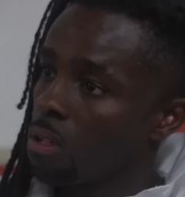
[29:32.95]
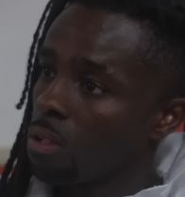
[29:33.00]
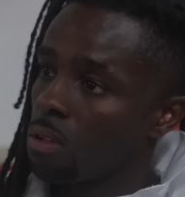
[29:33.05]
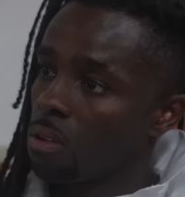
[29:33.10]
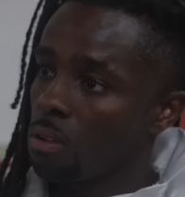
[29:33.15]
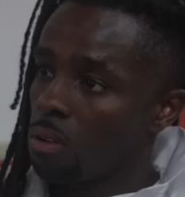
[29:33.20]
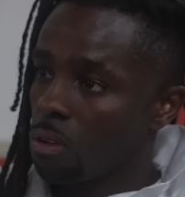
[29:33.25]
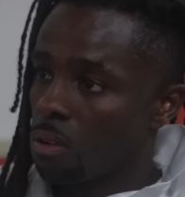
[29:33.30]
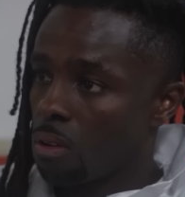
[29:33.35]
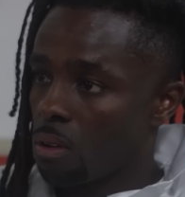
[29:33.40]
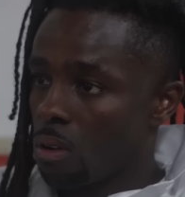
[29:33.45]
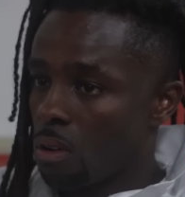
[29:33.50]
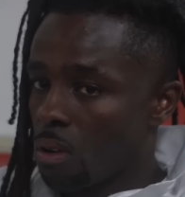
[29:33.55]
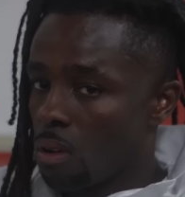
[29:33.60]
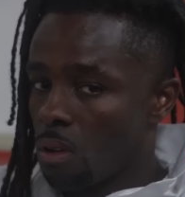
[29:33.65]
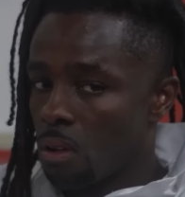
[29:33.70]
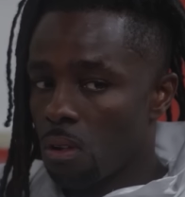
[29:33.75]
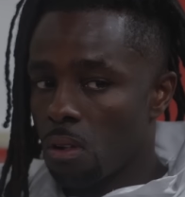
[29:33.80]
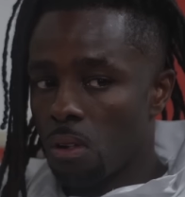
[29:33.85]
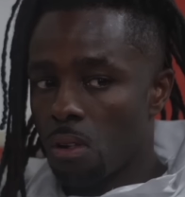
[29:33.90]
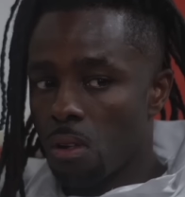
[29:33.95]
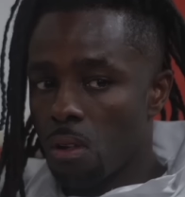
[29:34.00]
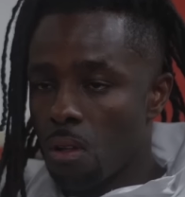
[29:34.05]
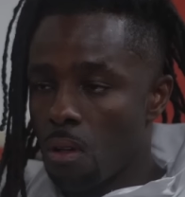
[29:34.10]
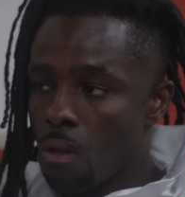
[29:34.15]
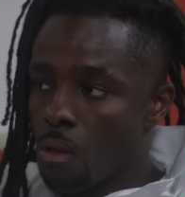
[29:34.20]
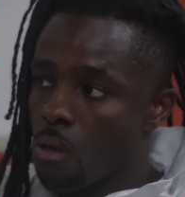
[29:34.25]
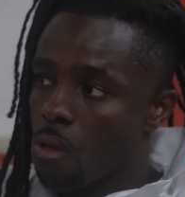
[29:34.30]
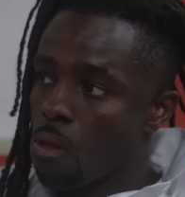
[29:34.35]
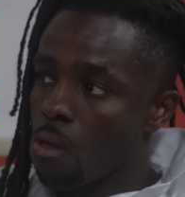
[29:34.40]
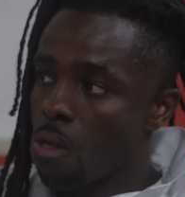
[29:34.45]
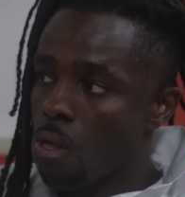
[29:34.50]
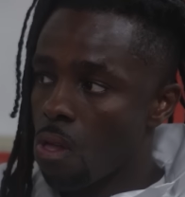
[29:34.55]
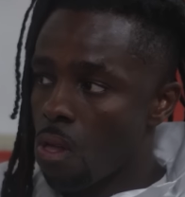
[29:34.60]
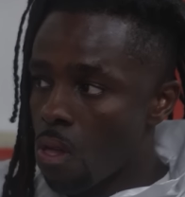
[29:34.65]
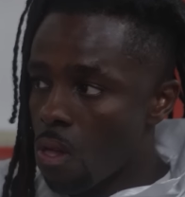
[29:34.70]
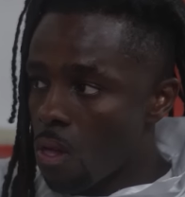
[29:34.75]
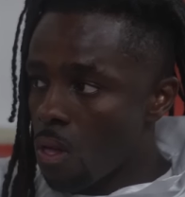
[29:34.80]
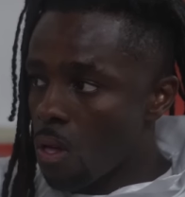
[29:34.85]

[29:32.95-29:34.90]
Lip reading: Them trick questions be a month.